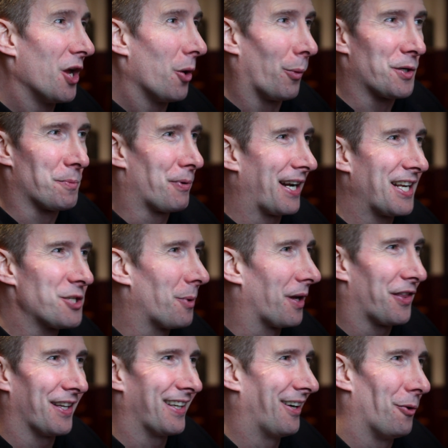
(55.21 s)
which brings
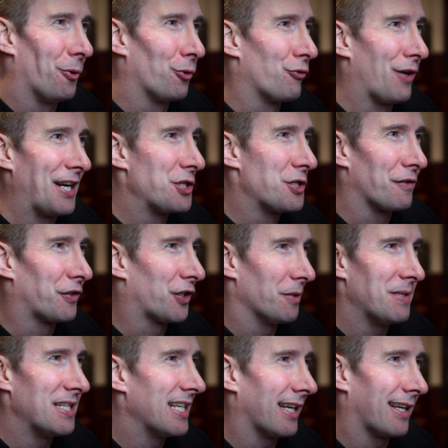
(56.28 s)
with it a whole range of
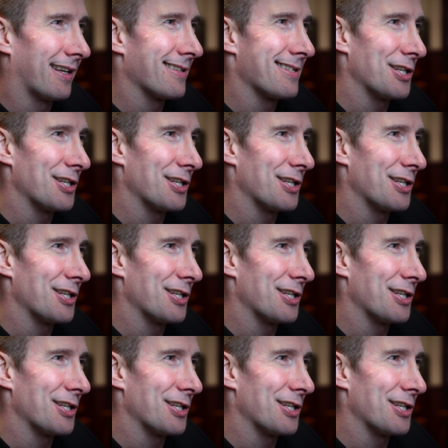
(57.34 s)
comedic